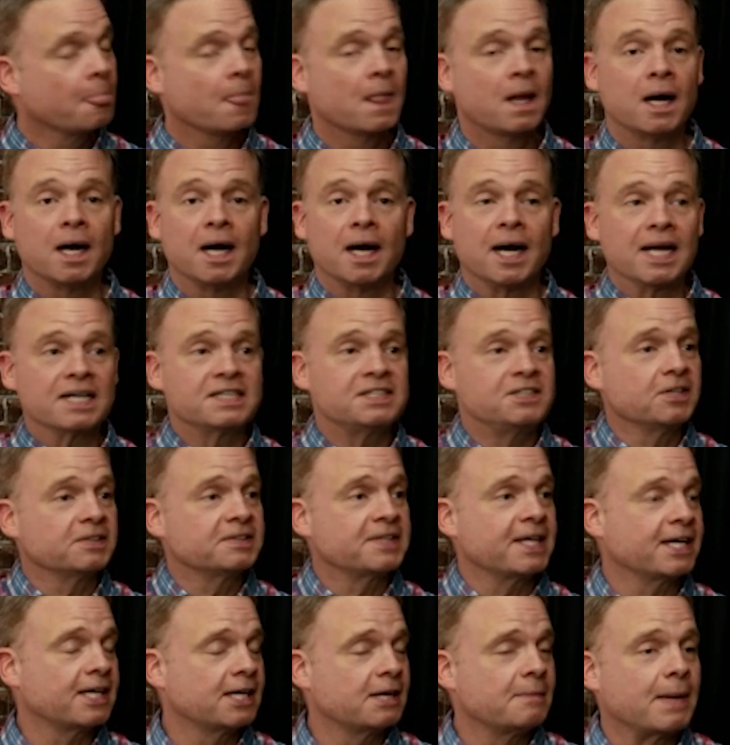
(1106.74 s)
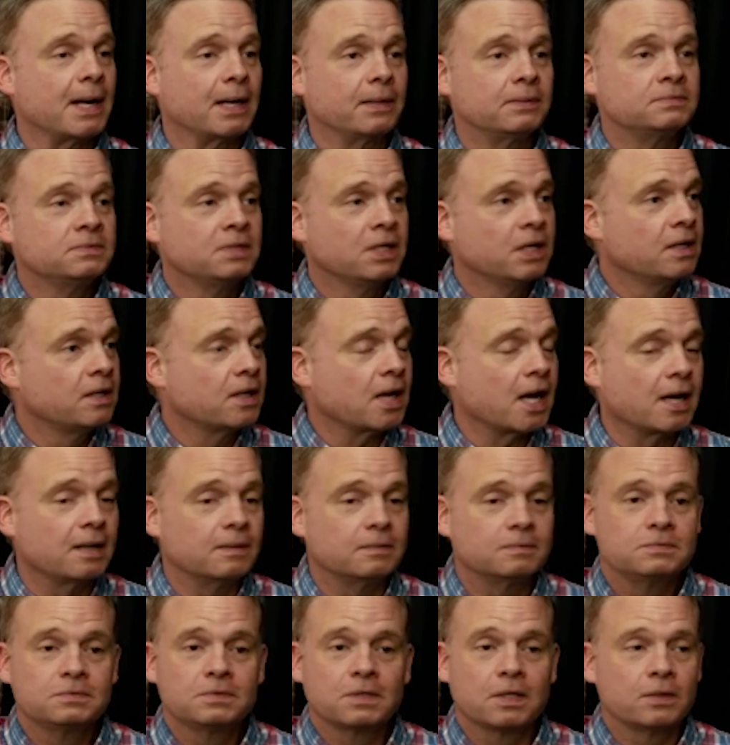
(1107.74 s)
I still thinking about
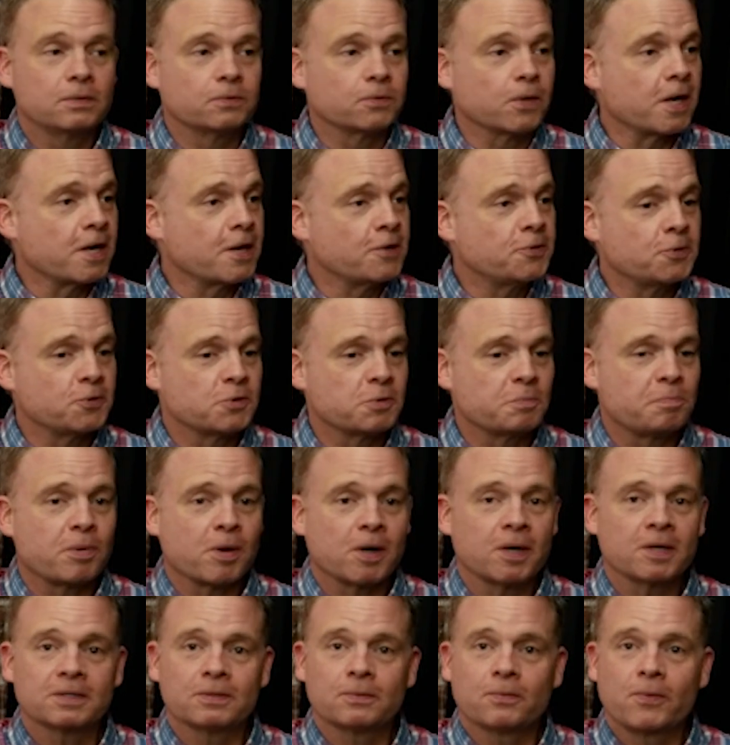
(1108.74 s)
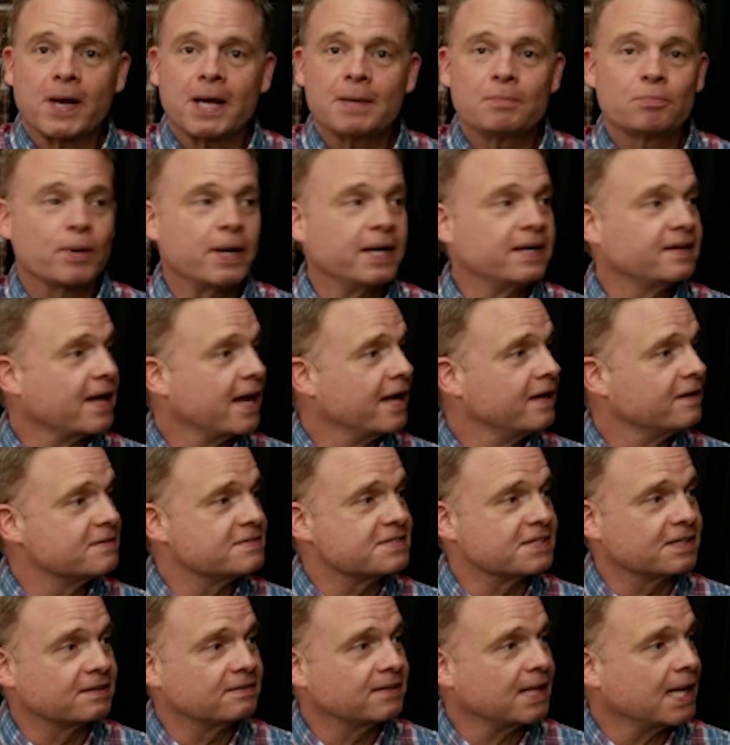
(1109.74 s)
running through the ride
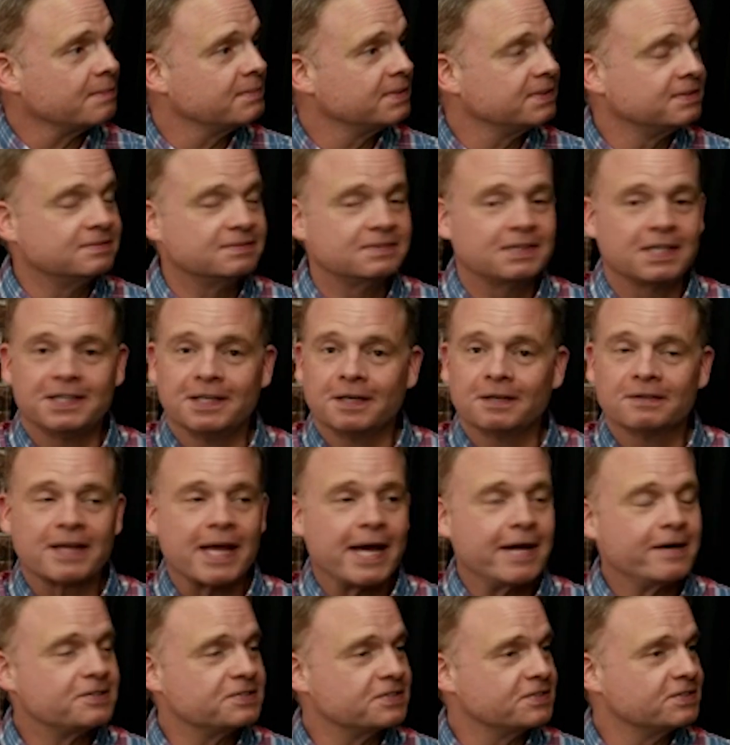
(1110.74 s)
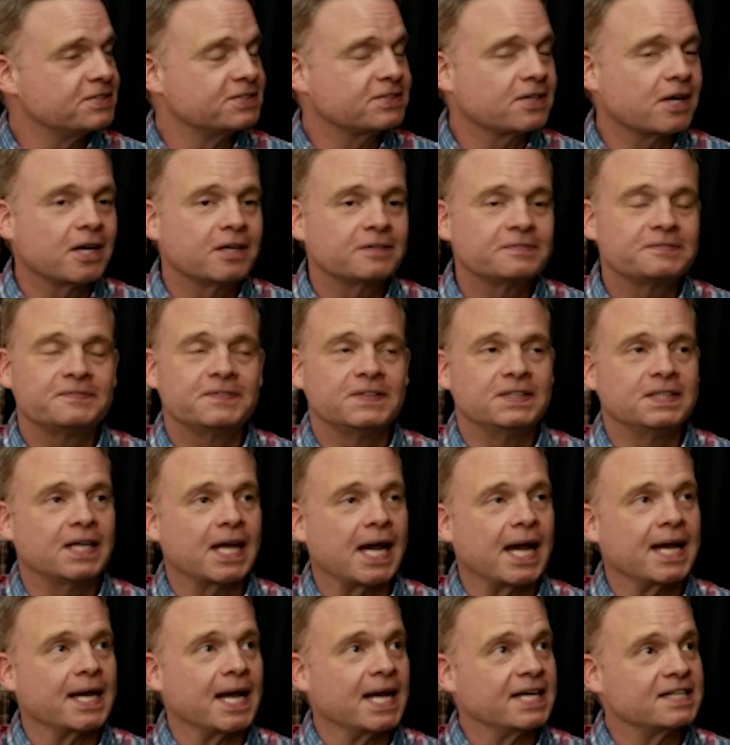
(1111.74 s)
breakdowns and climbing, you know, ladders and stuff. And
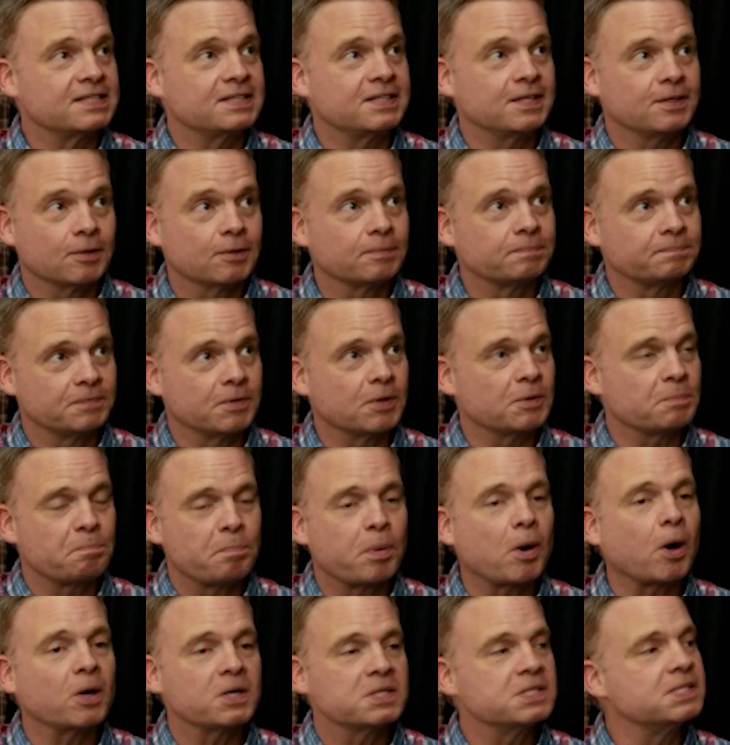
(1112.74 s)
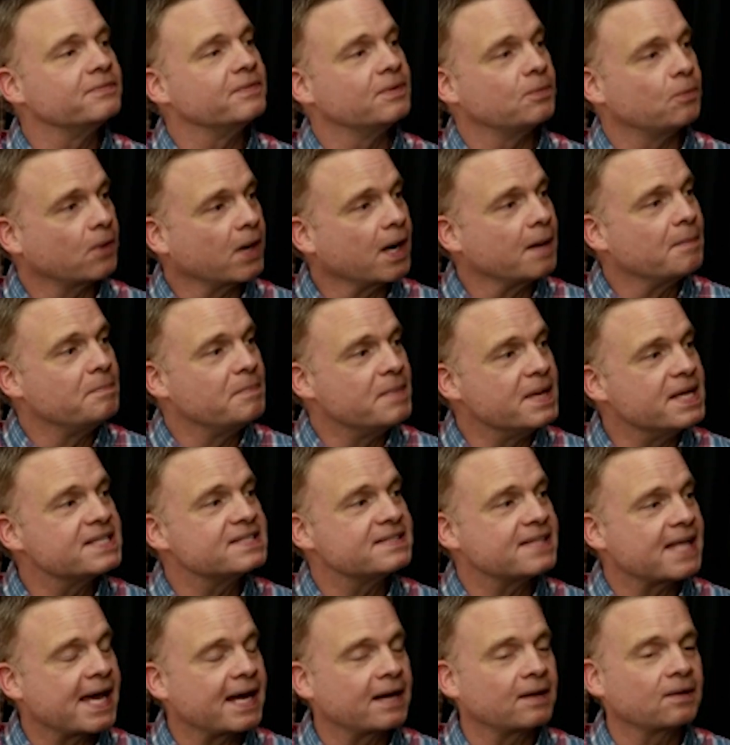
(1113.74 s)
I still, there are parts of it where I
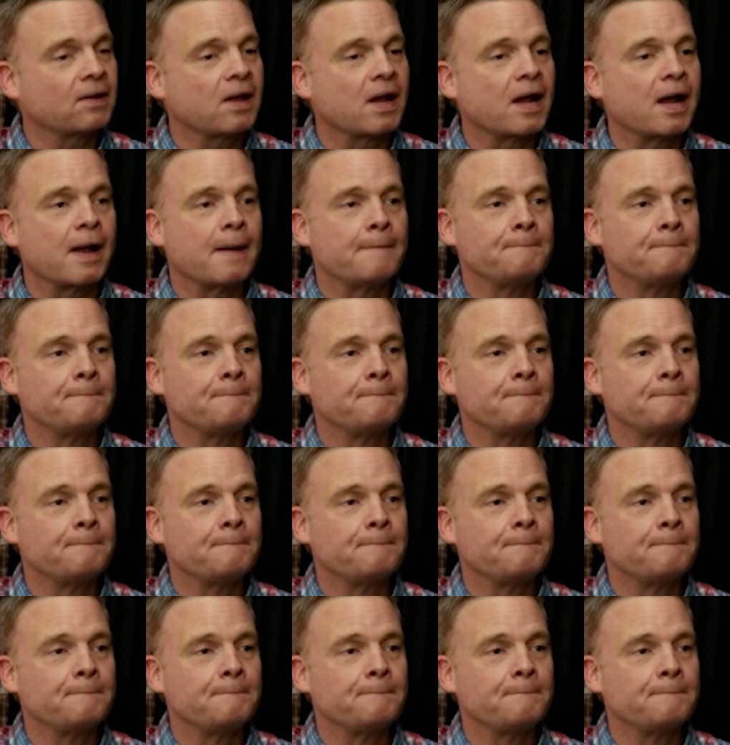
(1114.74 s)
missed that a lot.